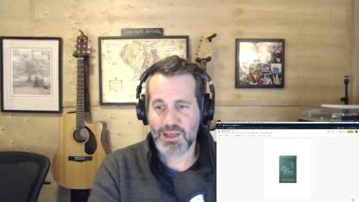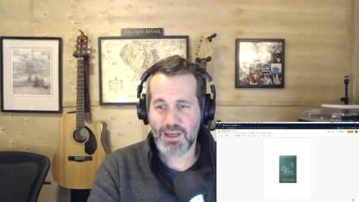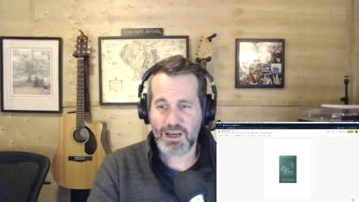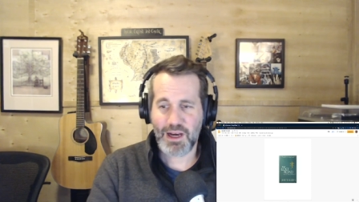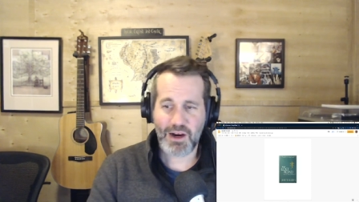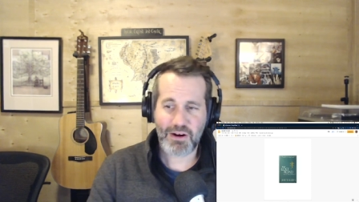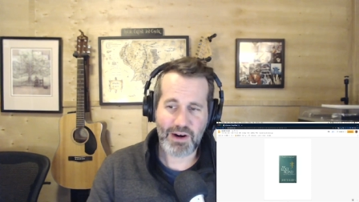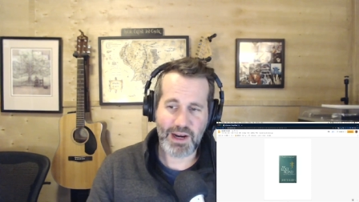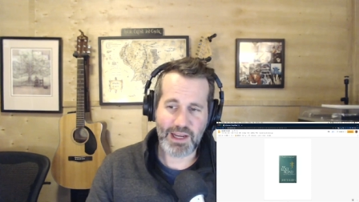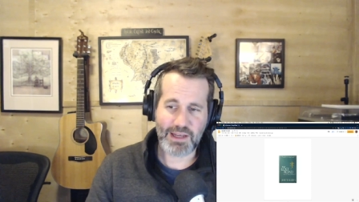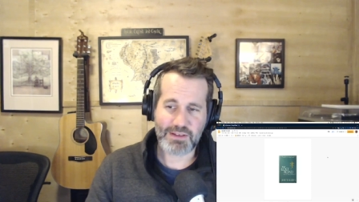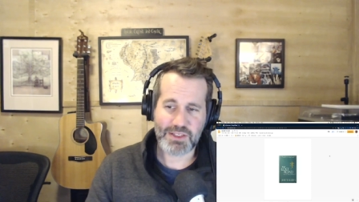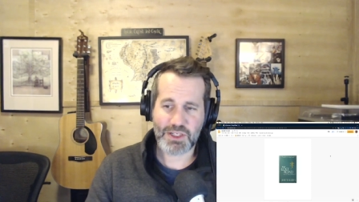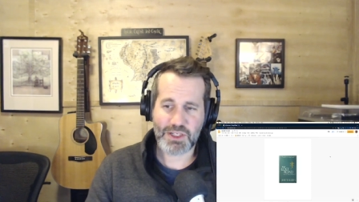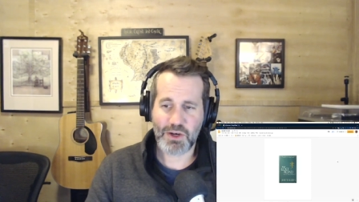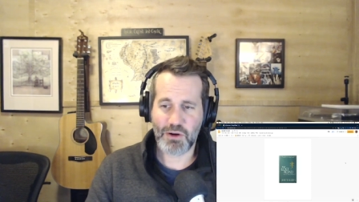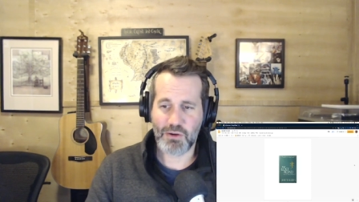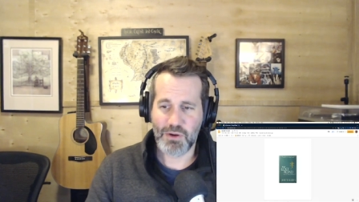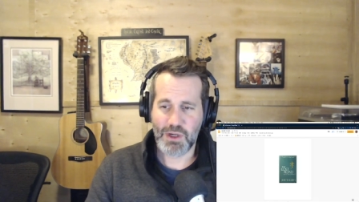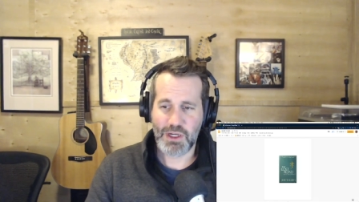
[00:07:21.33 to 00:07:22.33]
All right,
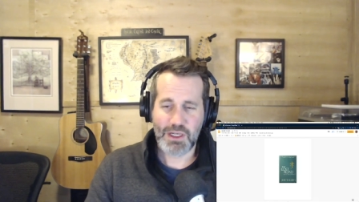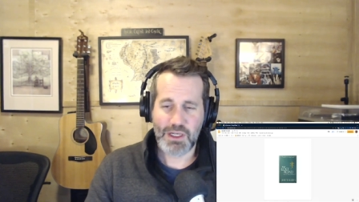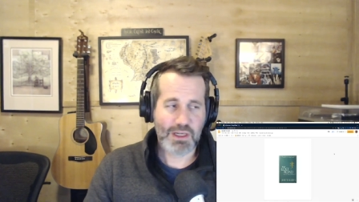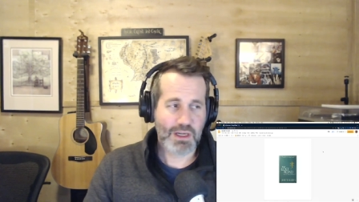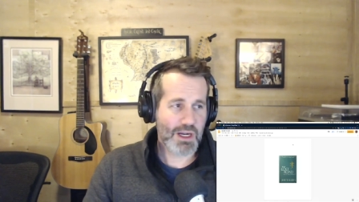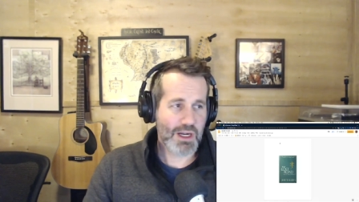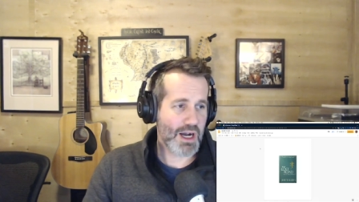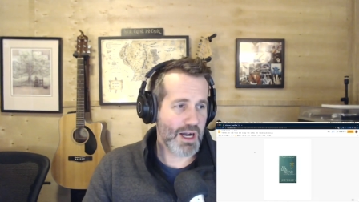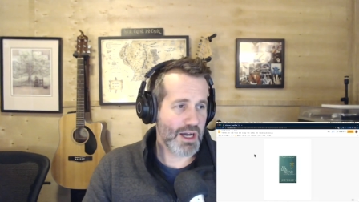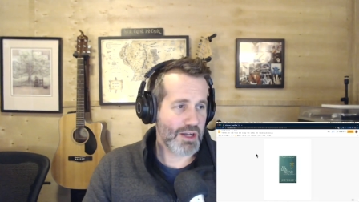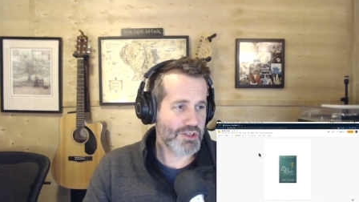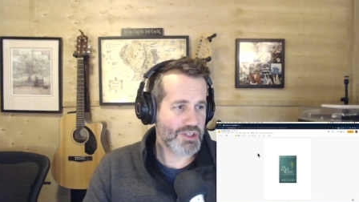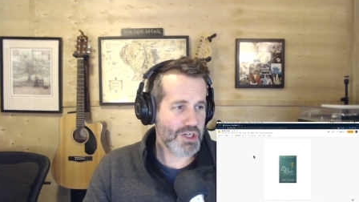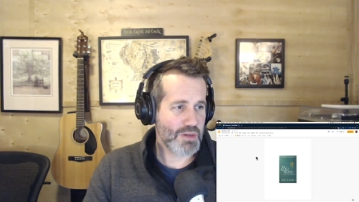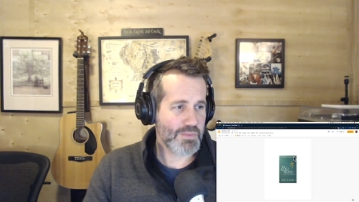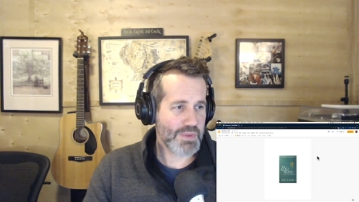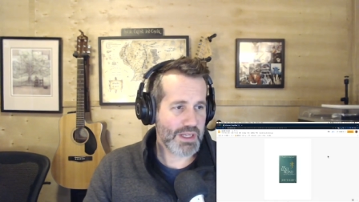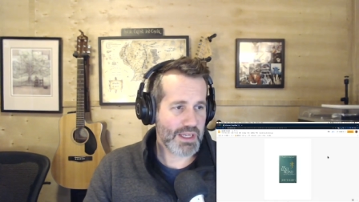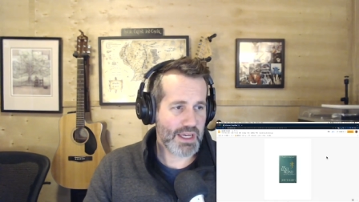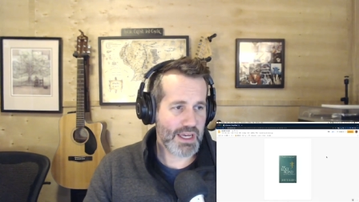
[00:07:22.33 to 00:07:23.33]
so uh,
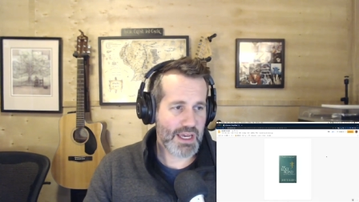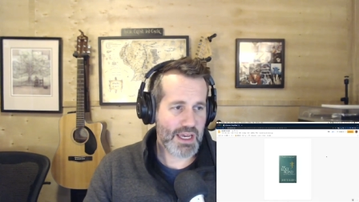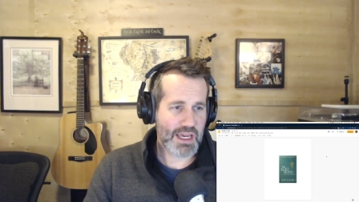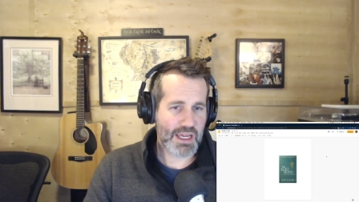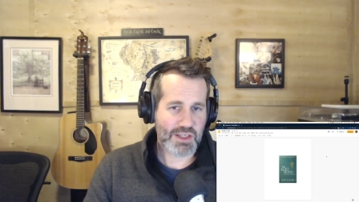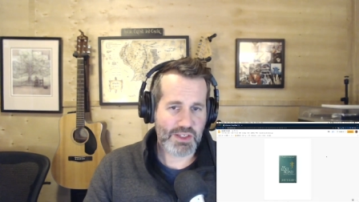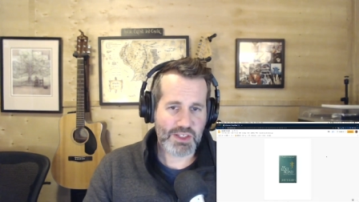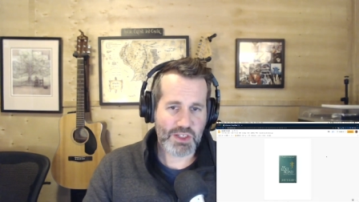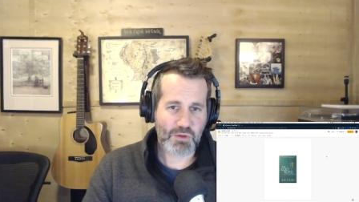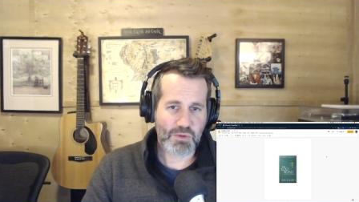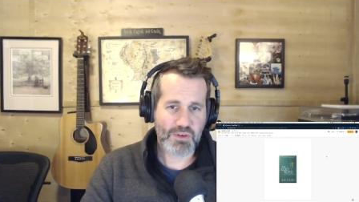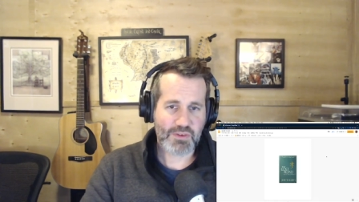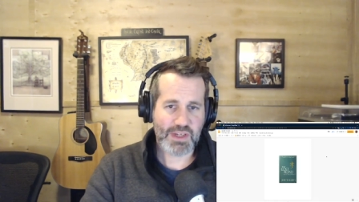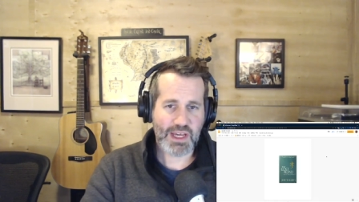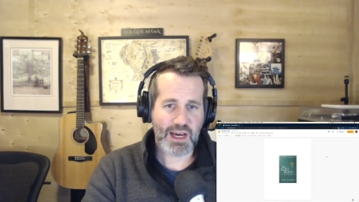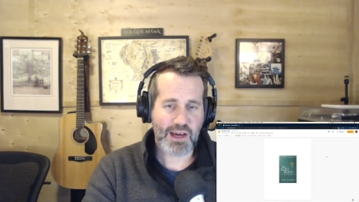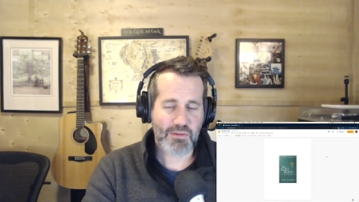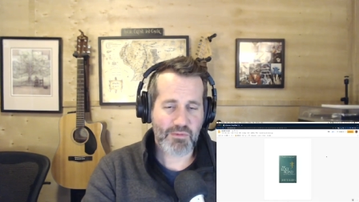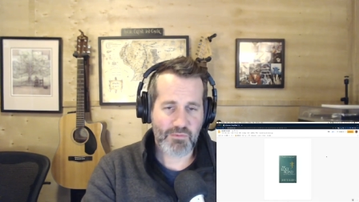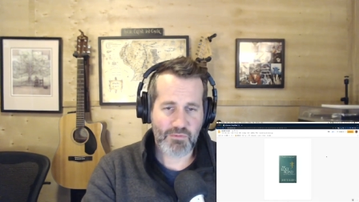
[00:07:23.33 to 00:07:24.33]
jumping ahead, so we've
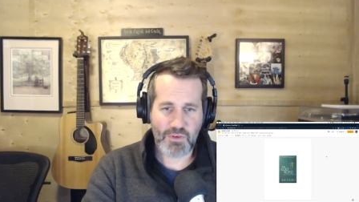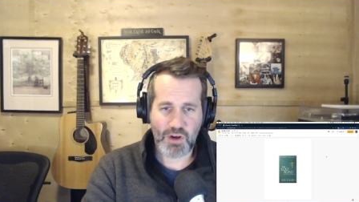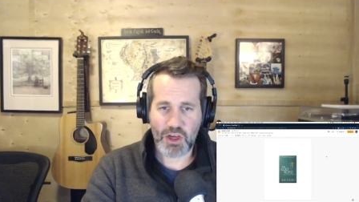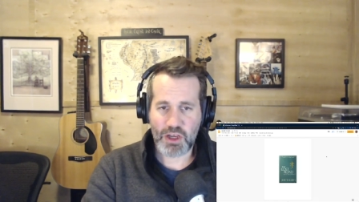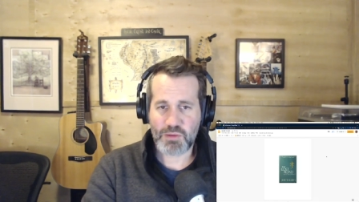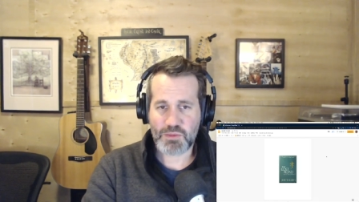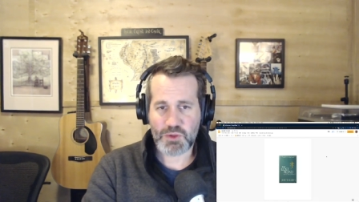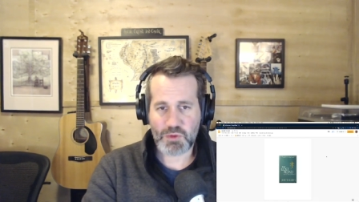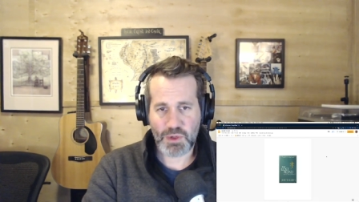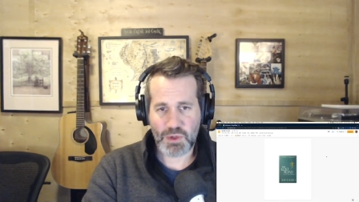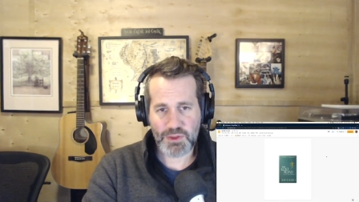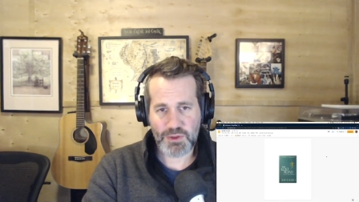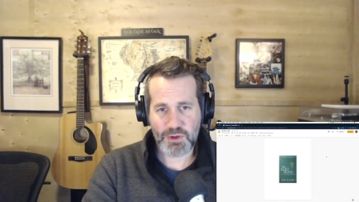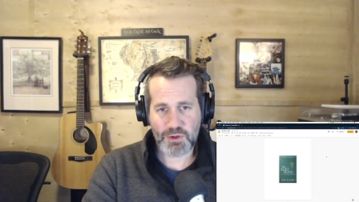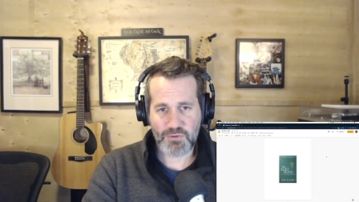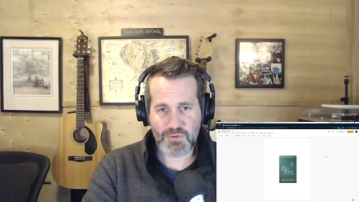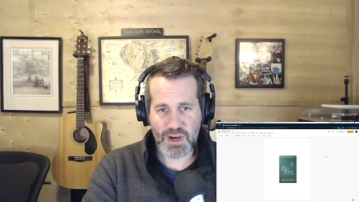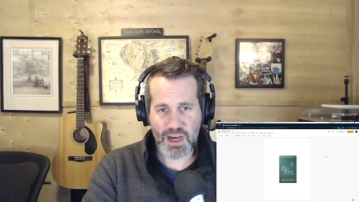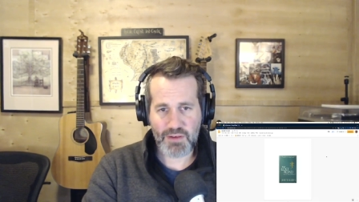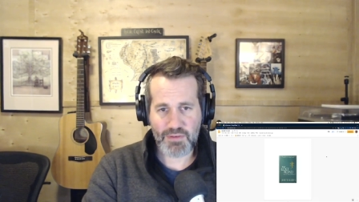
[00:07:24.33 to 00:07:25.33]
got volumes one through
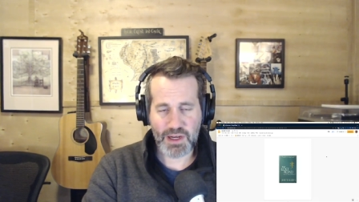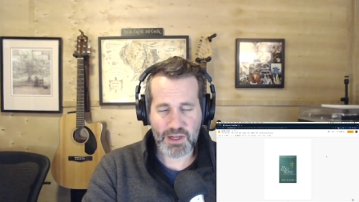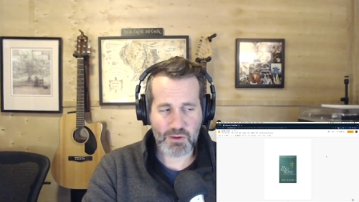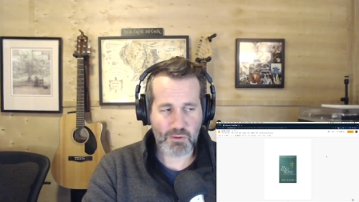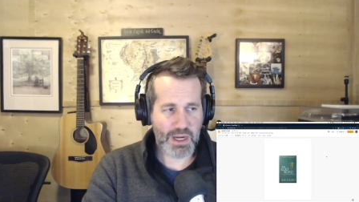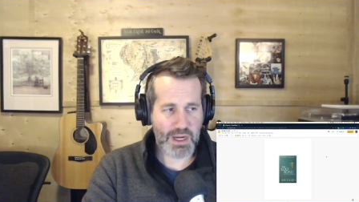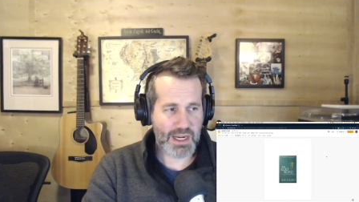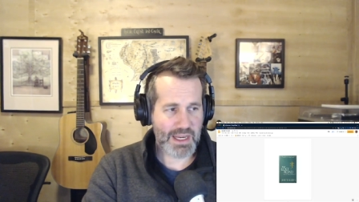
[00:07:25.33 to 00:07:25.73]
five out of the way.